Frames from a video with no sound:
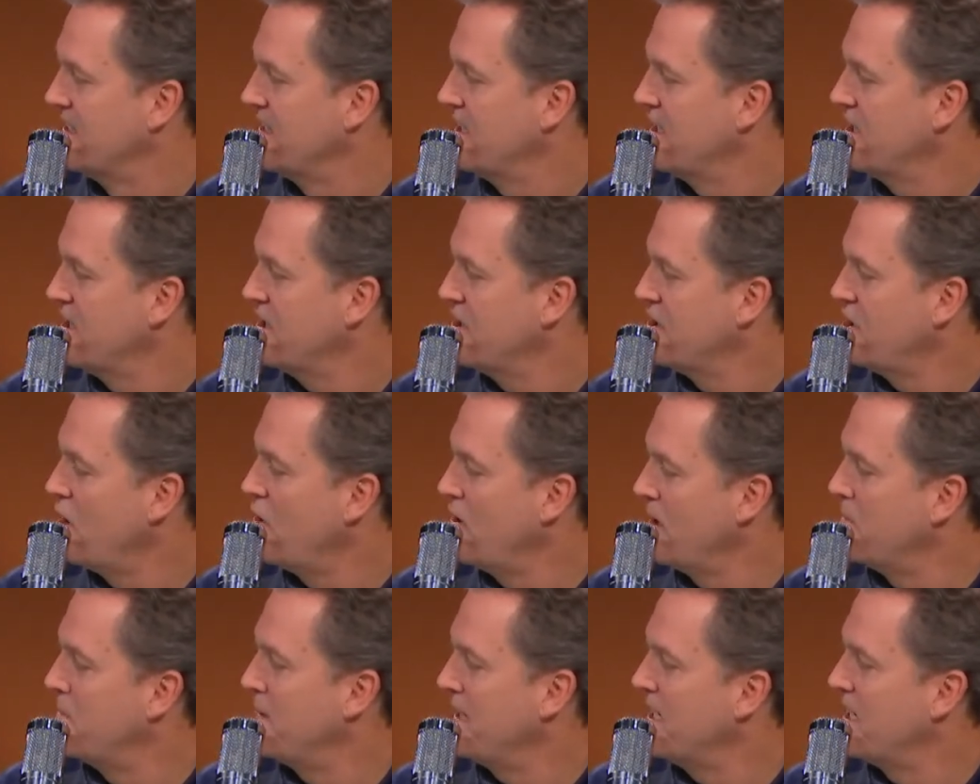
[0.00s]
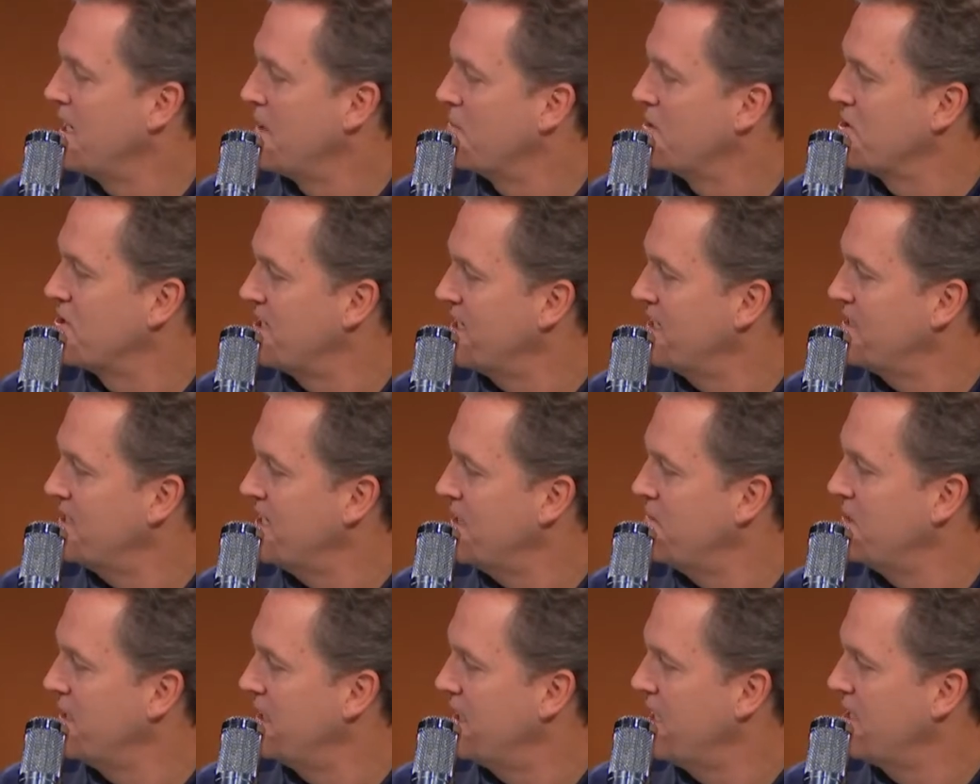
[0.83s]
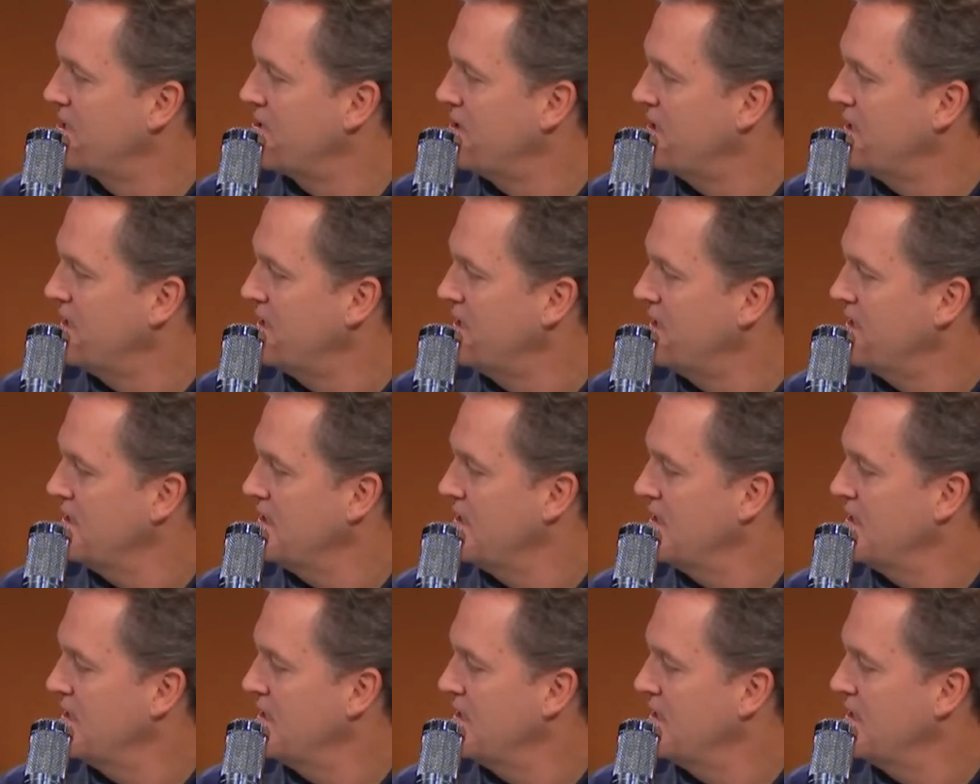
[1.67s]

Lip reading: Going to beat a number 6 team in the country?